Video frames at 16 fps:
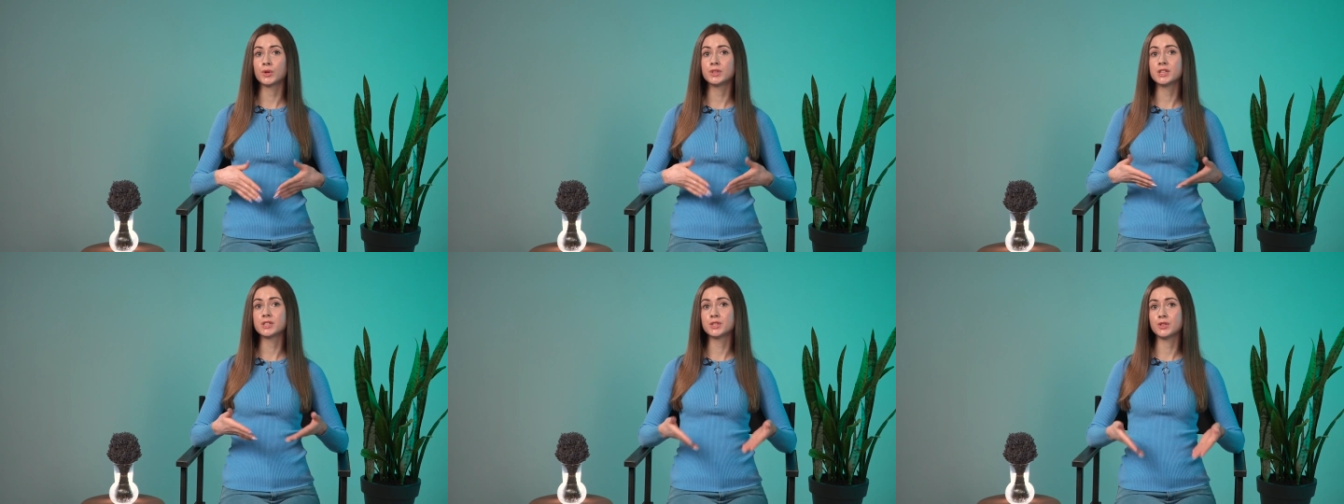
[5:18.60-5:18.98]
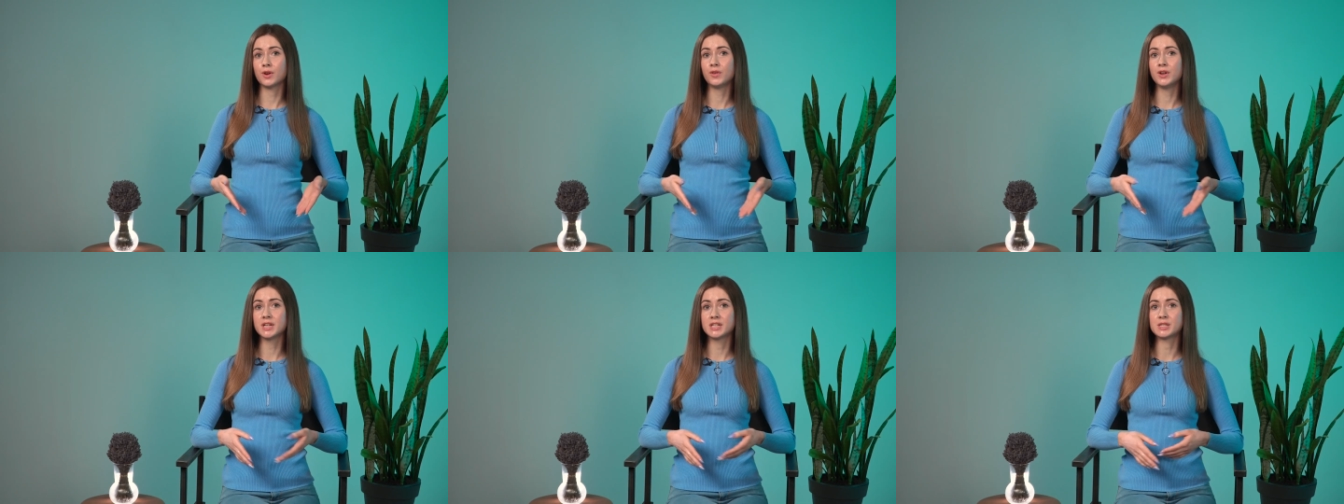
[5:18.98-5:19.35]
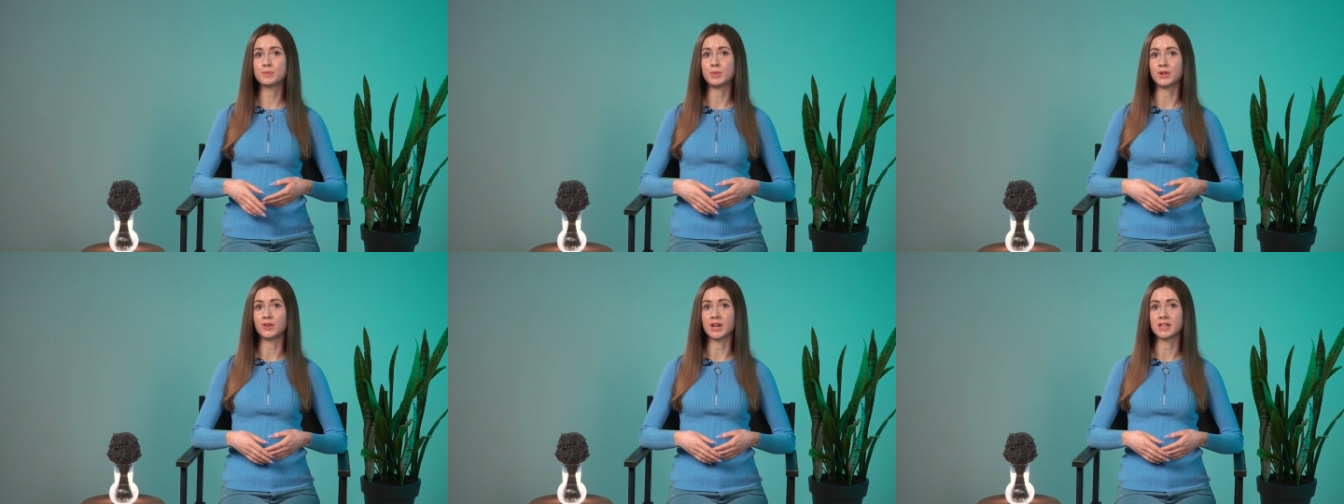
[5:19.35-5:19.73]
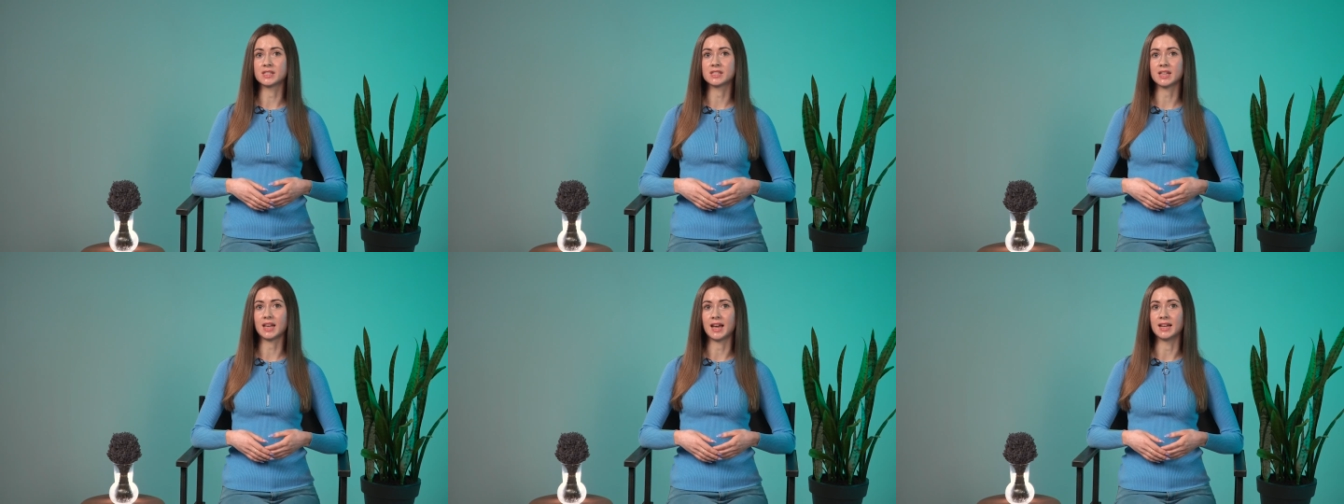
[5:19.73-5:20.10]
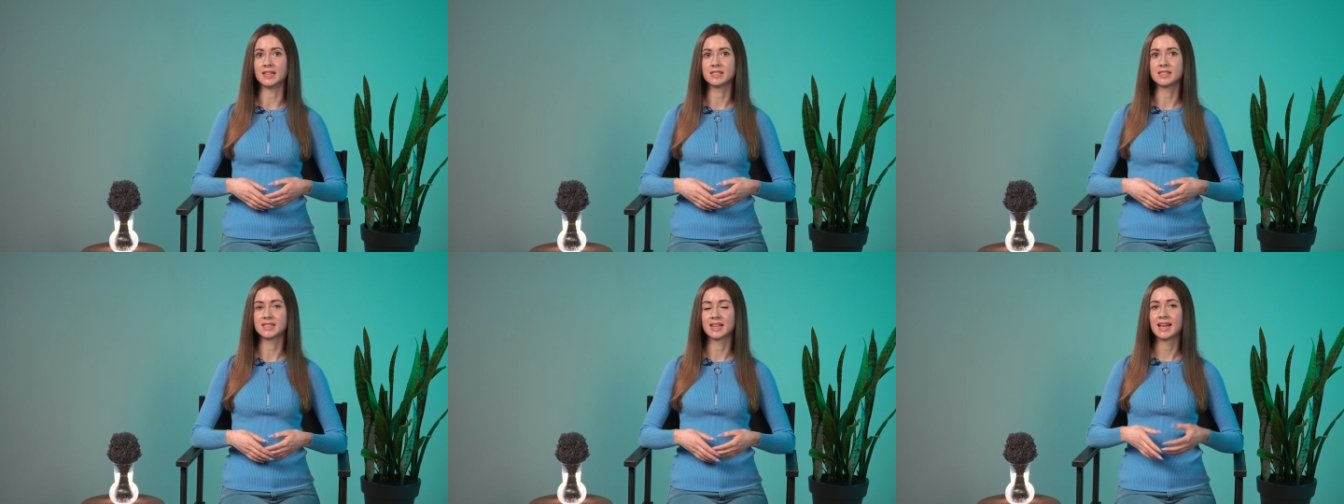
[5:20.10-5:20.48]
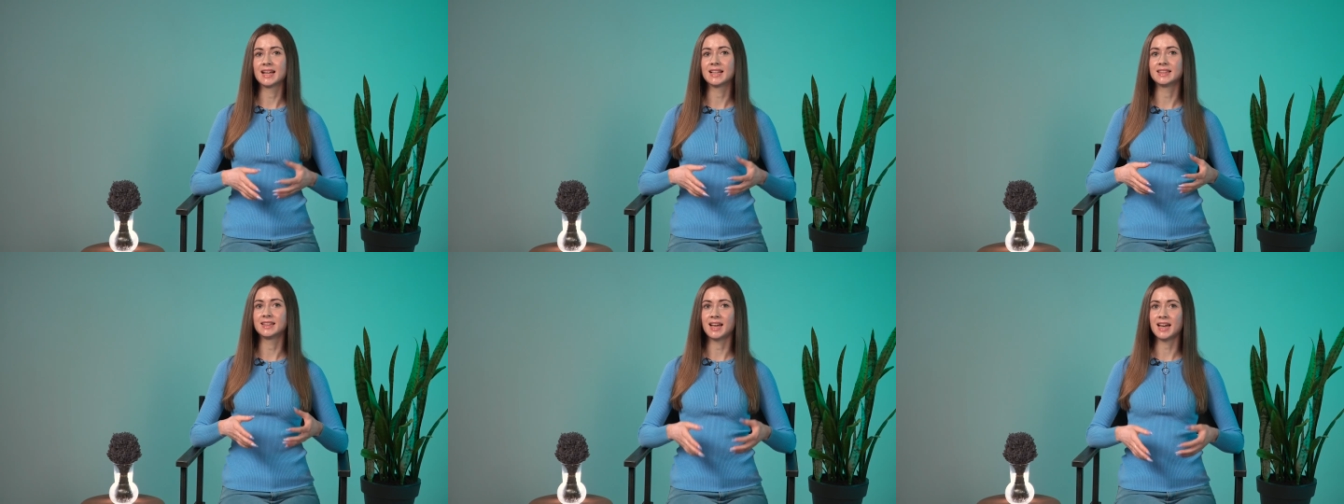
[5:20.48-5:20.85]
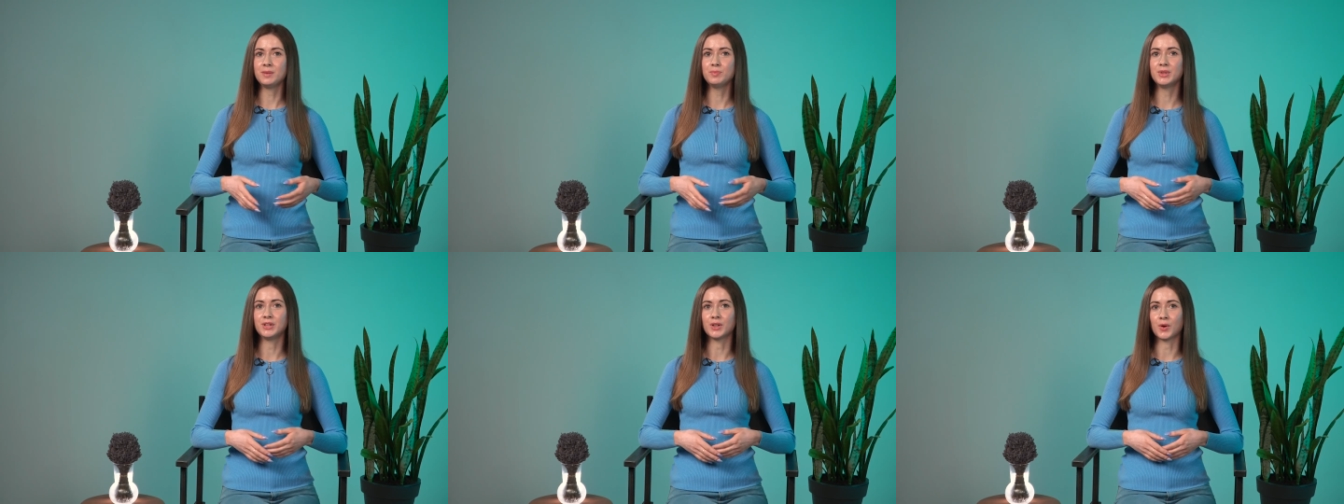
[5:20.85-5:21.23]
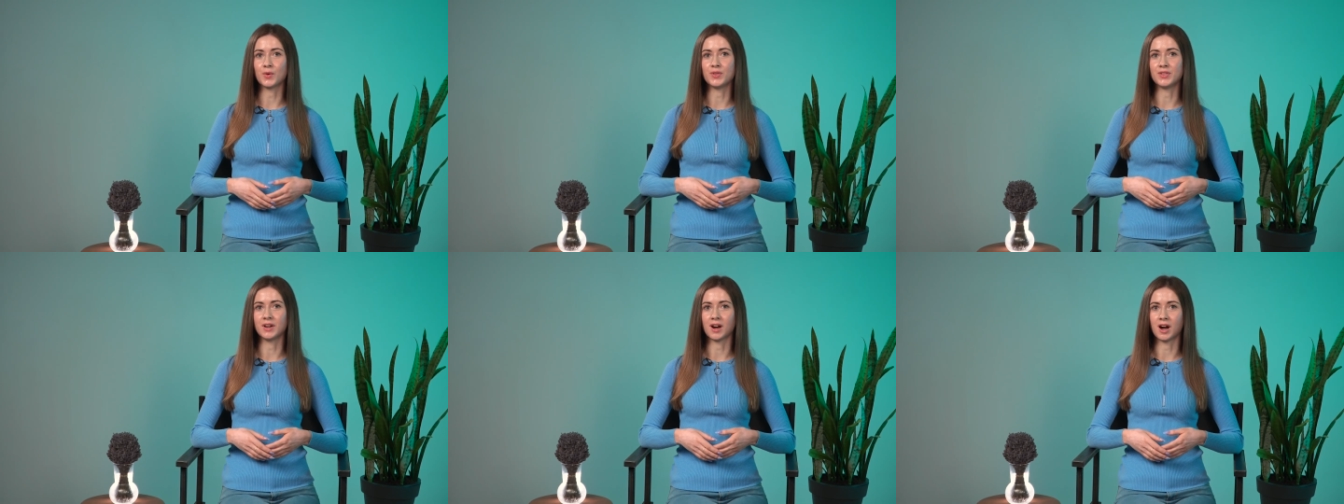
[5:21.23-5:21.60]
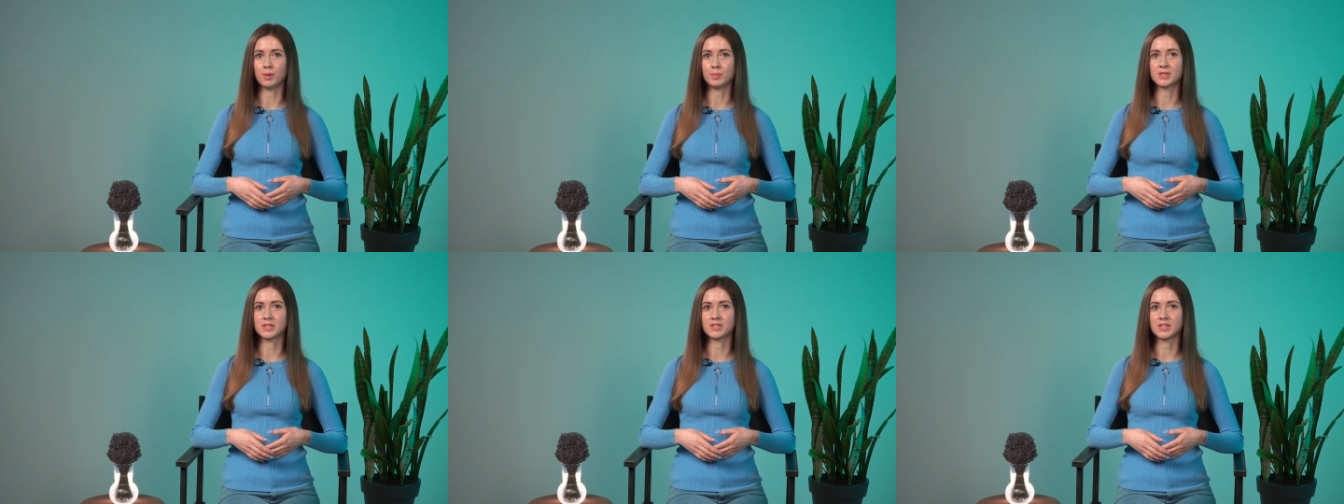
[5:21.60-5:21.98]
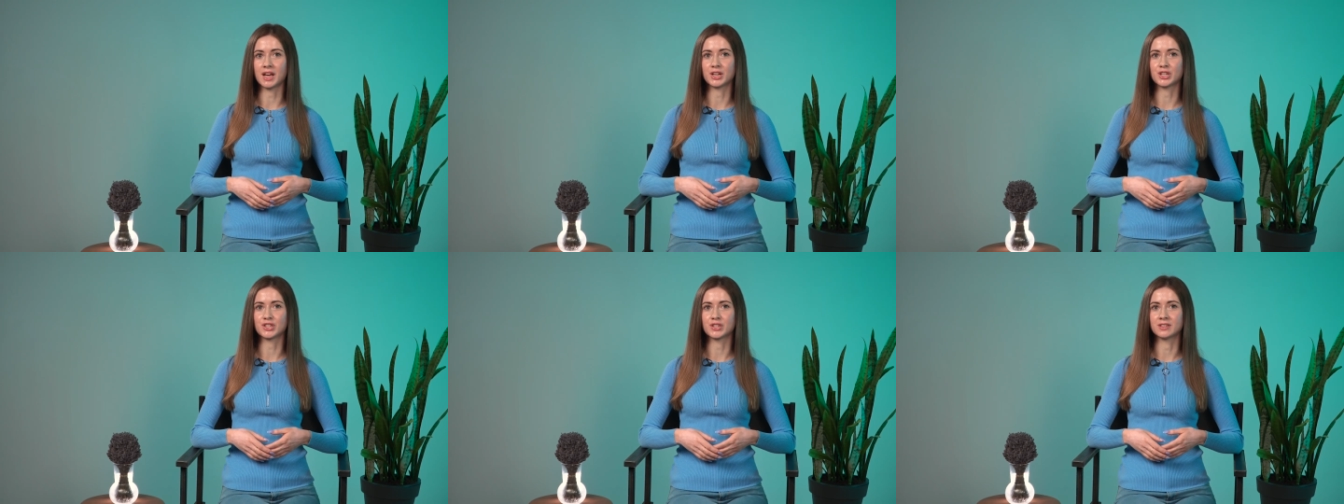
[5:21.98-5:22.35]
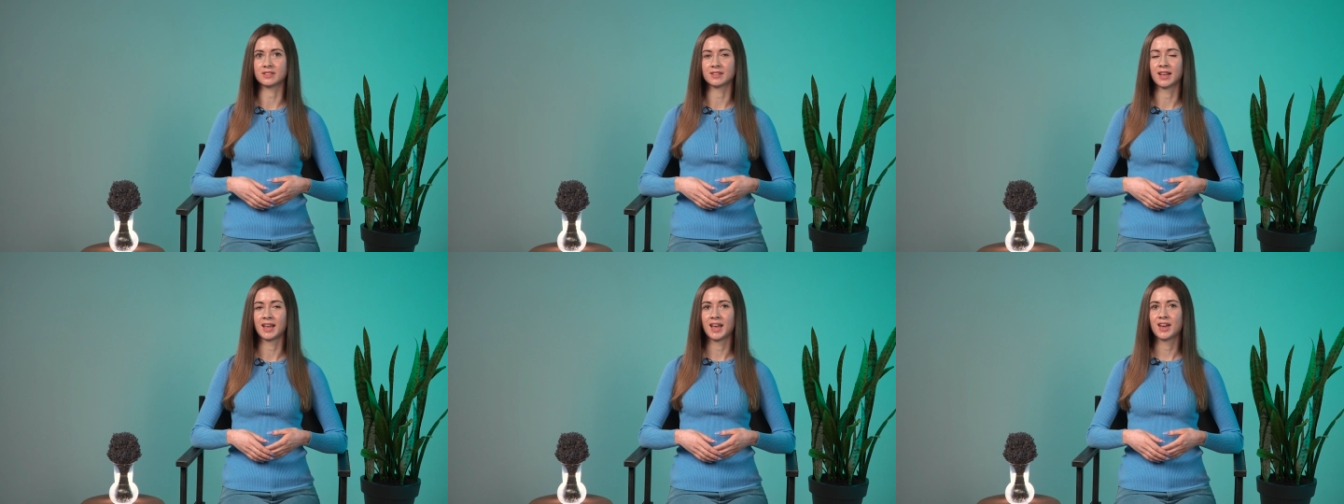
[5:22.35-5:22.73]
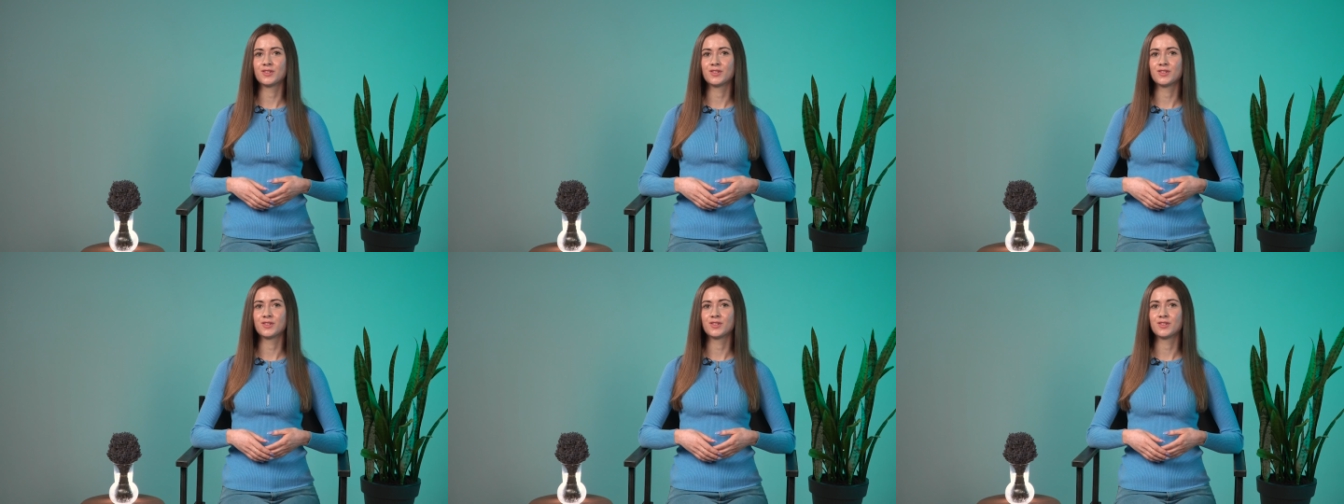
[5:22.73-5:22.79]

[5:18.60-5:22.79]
What does your experience add? Let me know in the comment section.